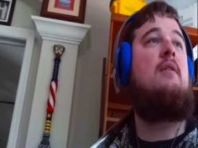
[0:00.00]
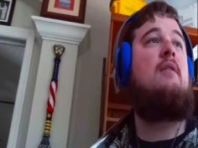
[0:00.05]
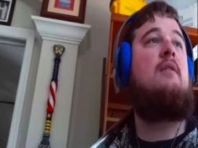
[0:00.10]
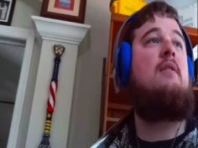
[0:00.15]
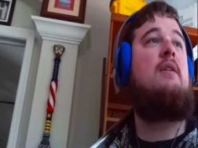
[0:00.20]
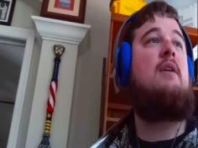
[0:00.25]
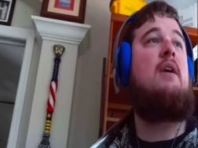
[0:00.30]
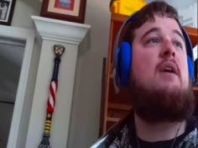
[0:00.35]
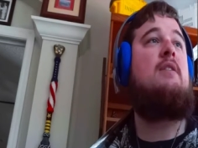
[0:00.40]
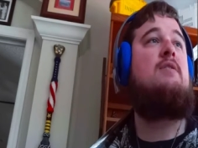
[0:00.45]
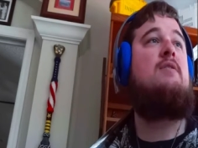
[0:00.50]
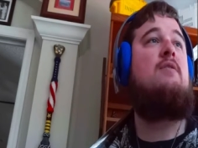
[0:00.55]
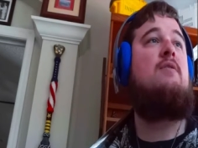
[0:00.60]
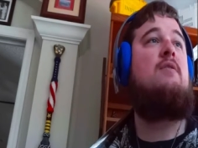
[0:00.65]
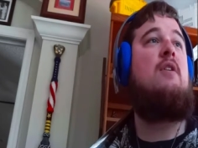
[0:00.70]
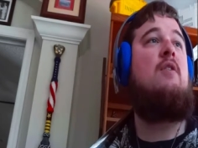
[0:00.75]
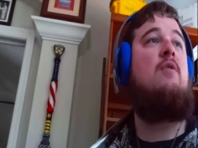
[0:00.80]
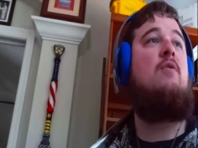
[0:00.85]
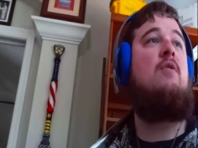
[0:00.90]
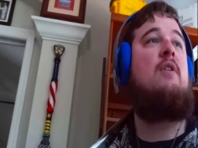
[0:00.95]
Okay, so
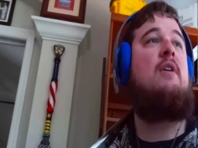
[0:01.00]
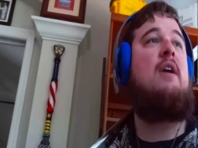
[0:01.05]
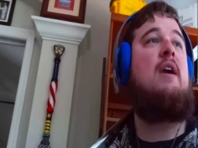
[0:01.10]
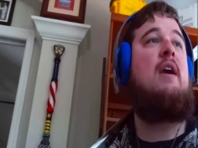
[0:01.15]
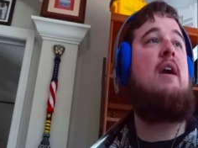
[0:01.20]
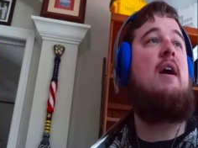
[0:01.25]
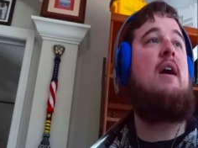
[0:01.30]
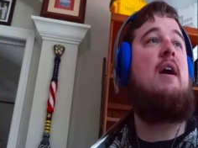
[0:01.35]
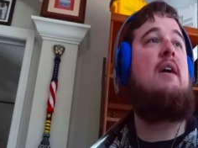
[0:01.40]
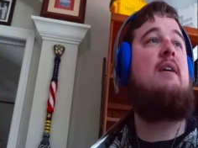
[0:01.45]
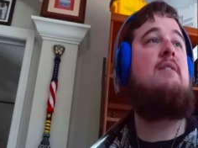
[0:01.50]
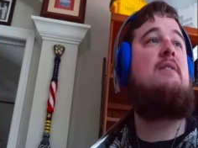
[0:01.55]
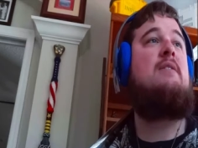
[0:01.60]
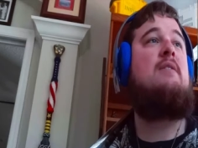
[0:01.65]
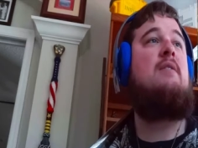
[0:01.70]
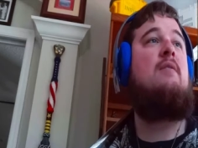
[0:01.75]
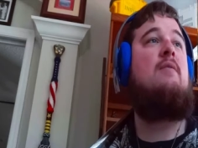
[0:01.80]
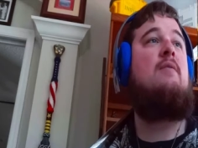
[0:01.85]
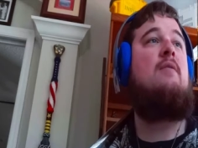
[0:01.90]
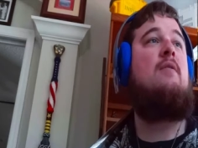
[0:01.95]
the orc AI's.
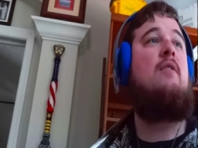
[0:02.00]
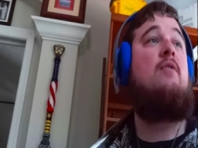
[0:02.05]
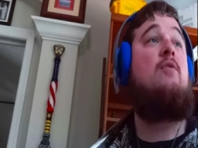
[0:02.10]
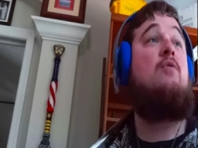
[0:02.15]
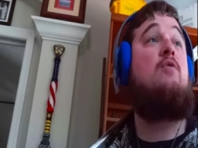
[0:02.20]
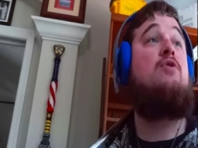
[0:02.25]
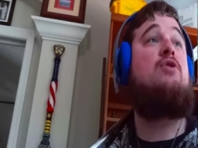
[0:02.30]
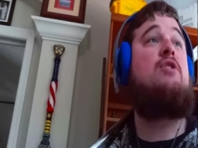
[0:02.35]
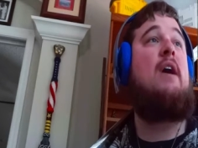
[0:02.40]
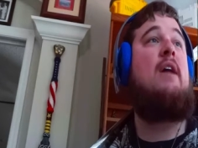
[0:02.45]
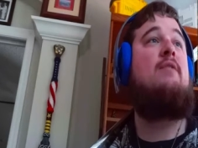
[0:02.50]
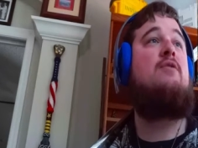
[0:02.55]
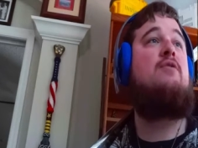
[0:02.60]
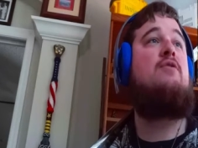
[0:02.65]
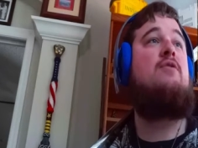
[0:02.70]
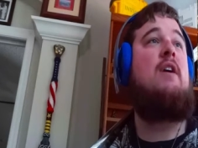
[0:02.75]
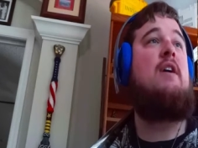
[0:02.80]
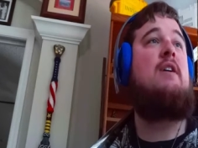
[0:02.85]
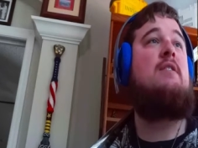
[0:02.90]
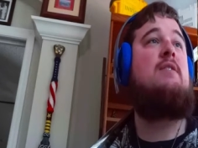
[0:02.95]
Ooh, Shadow
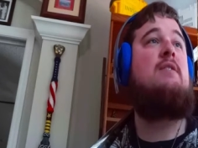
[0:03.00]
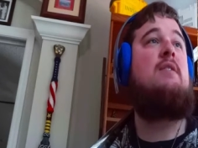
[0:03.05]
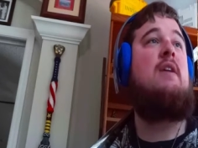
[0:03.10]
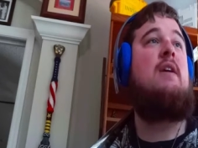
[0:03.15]
Strikes.